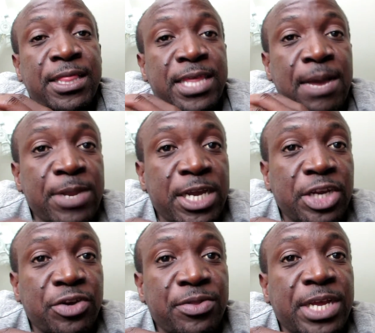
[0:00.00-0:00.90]
the
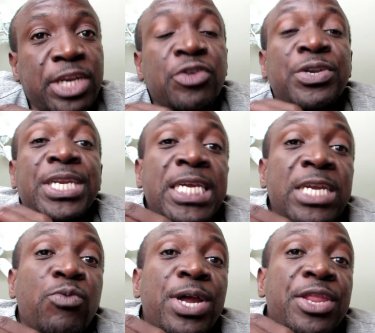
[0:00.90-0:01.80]
application that you
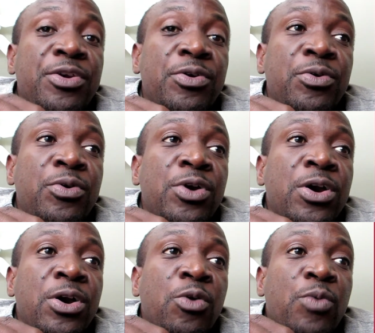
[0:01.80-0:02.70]
did when you
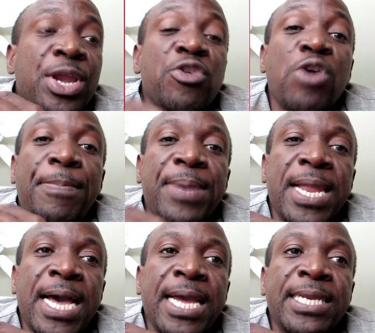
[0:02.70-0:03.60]
when you
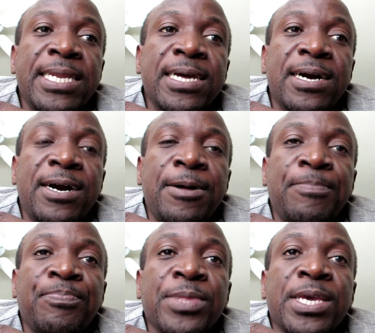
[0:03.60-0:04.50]
applied
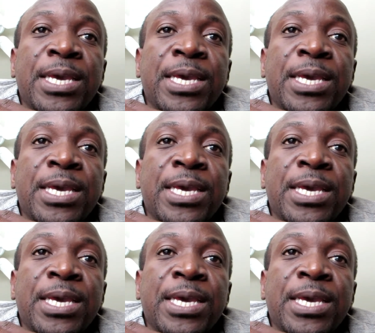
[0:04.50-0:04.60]
um,